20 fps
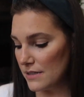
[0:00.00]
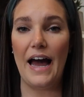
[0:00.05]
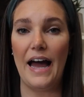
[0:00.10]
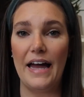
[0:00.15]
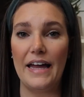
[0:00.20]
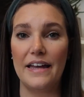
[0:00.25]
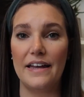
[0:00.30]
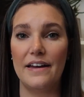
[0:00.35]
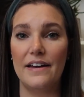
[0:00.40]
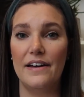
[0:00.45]

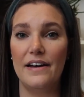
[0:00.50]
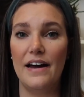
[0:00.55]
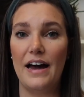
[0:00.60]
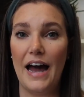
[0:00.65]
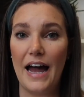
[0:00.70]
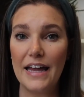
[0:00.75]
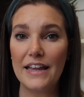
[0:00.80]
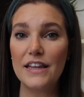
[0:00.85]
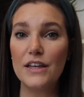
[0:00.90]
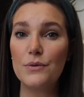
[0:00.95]
I
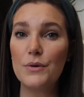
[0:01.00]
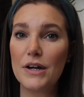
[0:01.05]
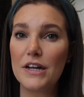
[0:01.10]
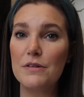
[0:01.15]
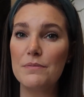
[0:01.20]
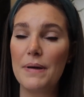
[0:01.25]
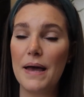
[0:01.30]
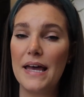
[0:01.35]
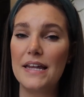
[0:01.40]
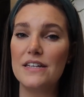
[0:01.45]
highly
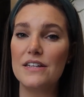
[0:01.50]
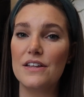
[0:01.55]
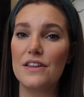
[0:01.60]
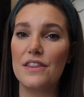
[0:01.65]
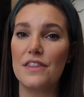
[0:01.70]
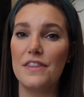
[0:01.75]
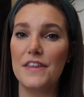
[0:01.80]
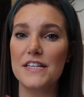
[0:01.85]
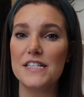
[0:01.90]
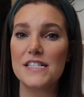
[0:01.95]
recommend
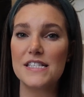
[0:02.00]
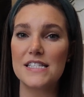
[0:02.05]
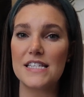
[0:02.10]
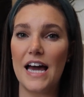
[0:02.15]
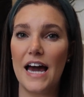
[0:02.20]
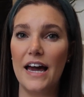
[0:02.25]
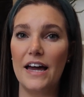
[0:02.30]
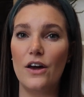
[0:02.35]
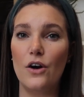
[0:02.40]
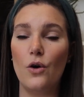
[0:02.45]
this
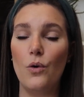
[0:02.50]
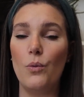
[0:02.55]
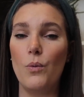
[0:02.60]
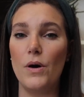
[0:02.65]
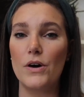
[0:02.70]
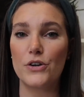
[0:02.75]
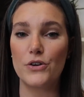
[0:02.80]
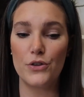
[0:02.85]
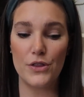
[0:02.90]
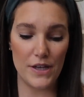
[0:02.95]
style,
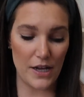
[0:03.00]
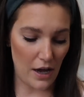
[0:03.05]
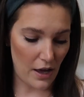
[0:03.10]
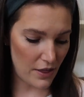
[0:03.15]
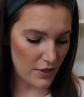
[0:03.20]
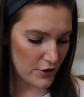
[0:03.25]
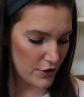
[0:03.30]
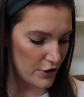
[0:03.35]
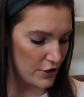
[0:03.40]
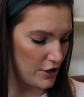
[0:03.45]
one or the
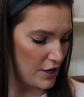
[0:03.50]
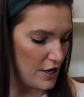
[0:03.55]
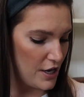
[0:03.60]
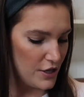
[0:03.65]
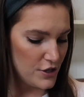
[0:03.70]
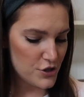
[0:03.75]
other.